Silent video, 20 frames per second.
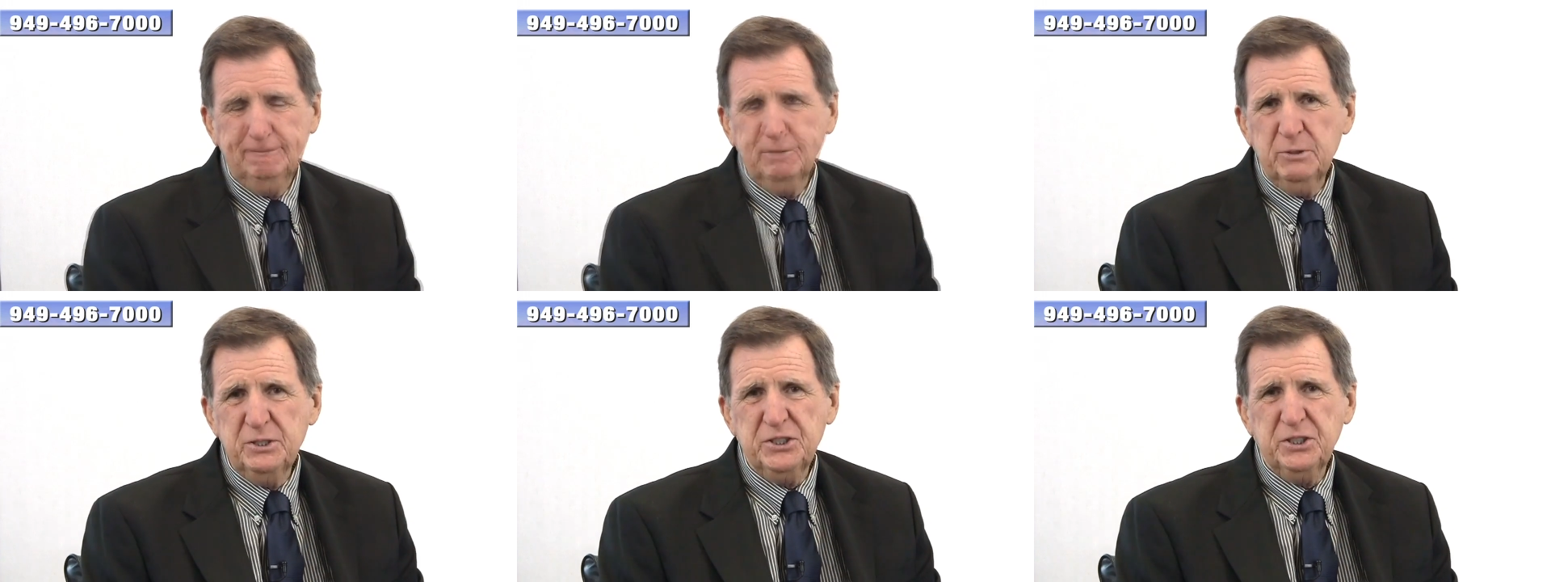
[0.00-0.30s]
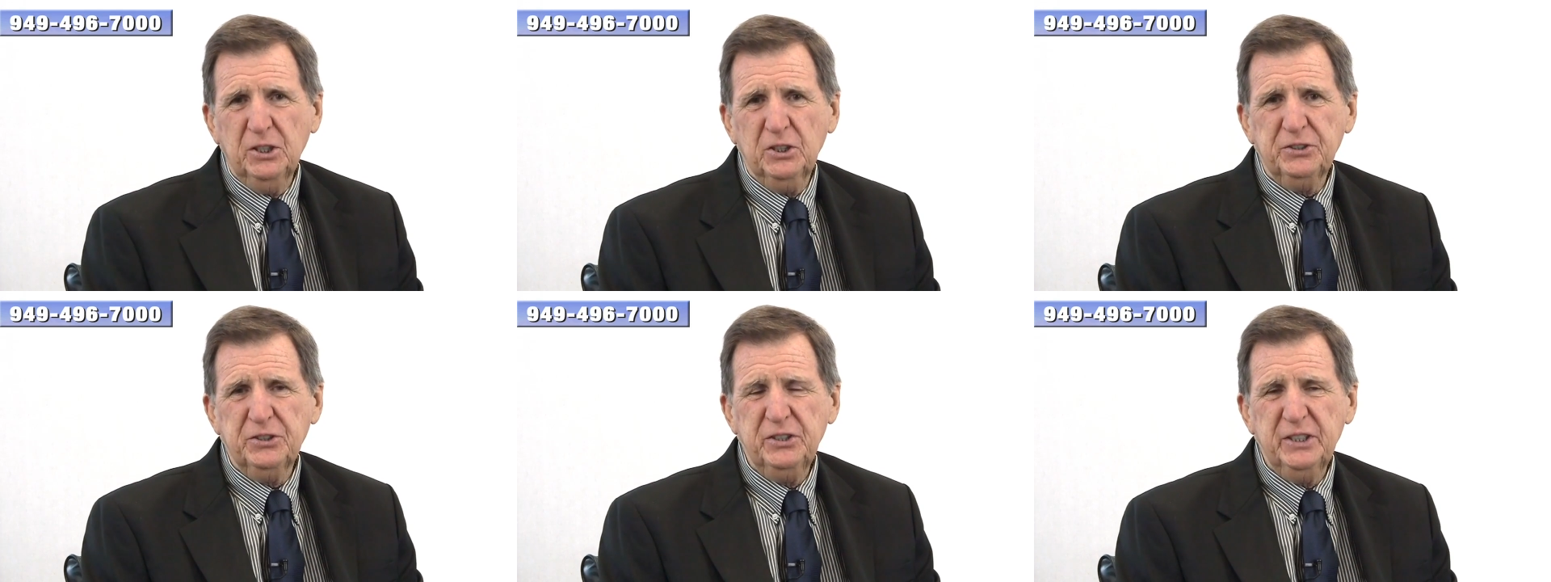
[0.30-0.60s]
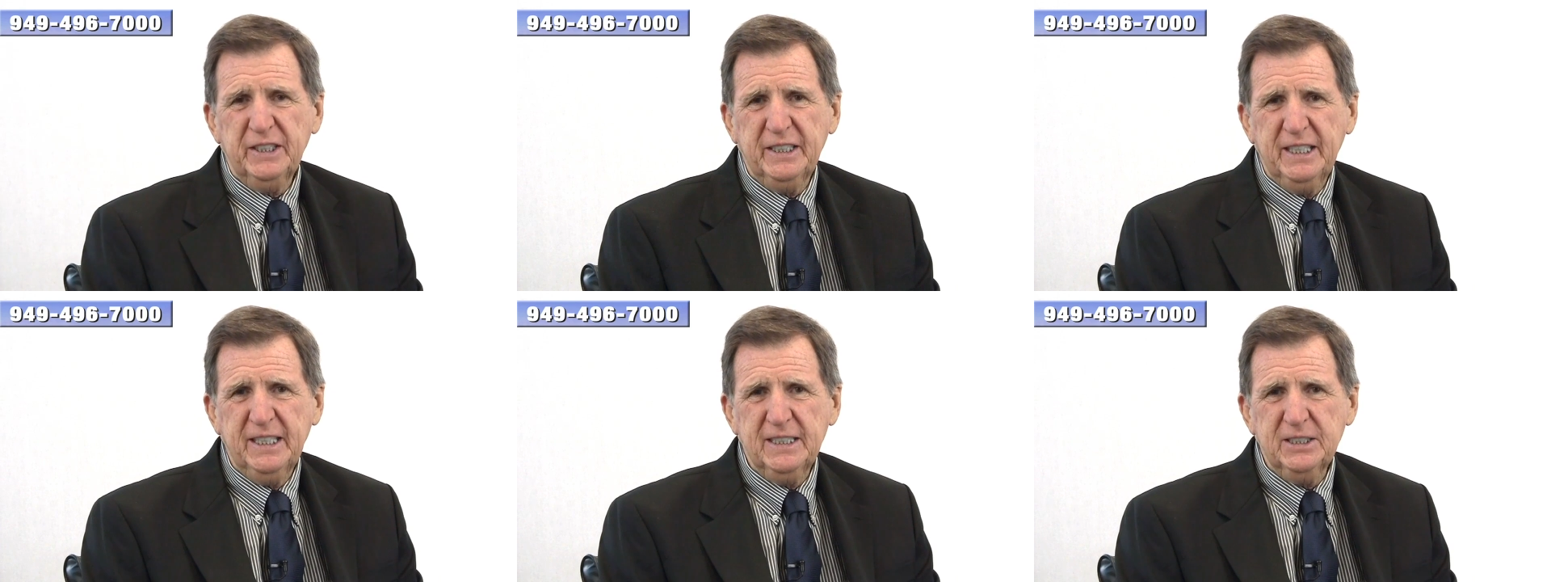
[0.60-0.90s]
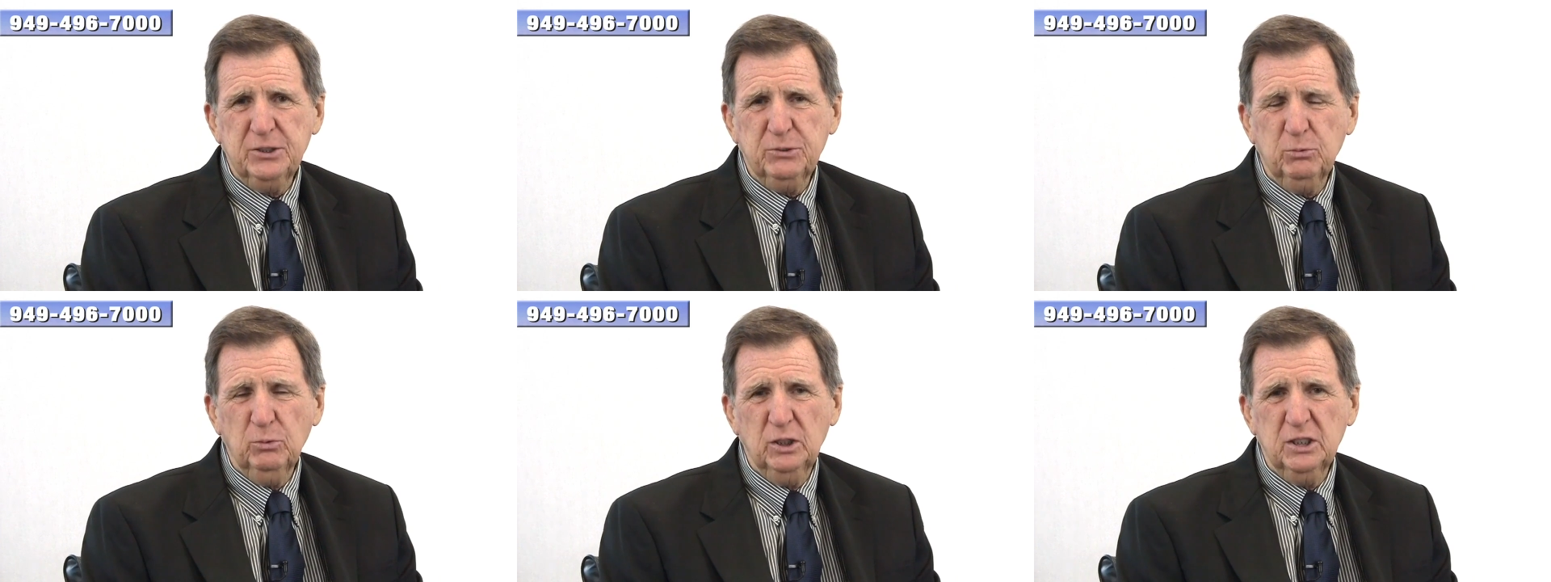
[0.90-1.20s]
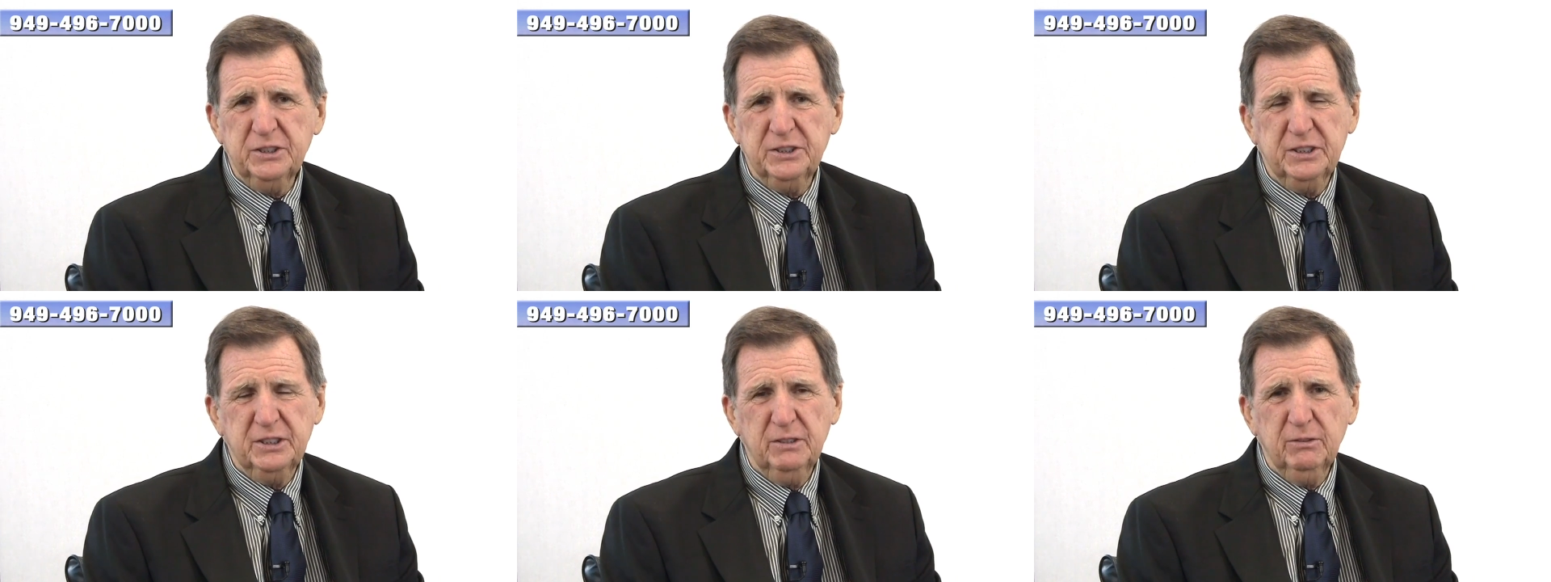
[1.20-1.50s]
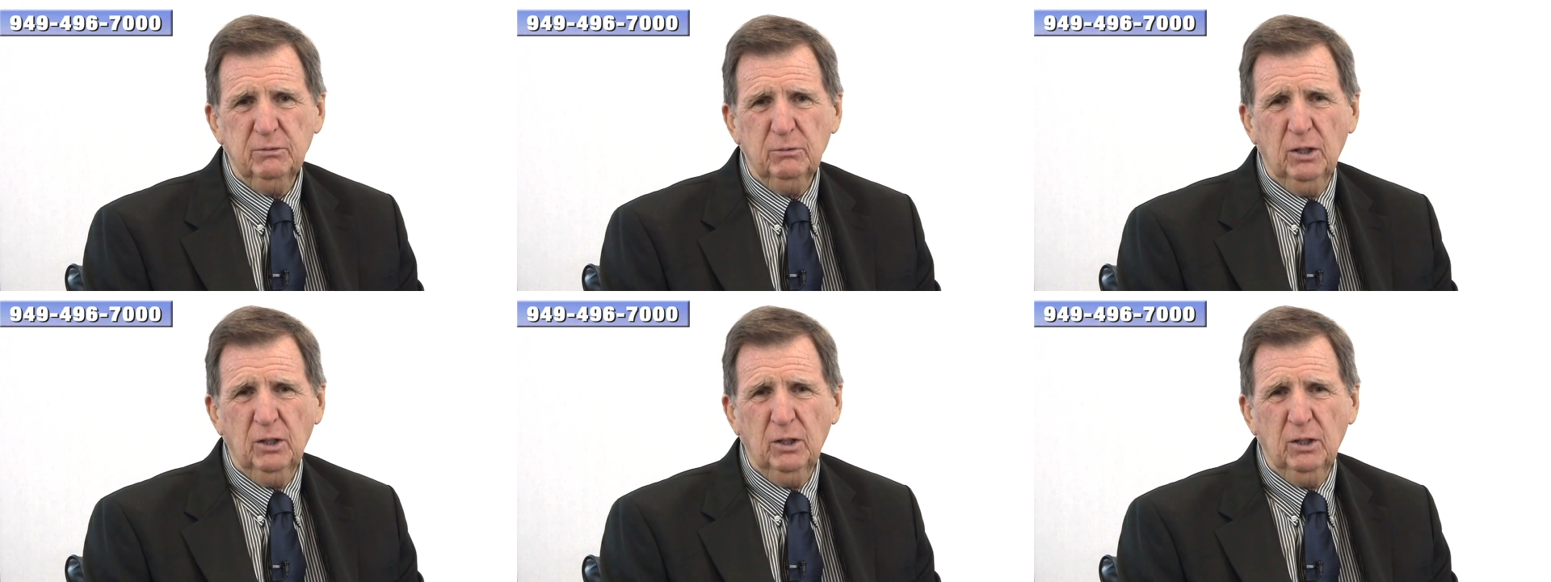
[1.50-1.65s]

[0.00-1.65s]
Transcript: The result of the case was,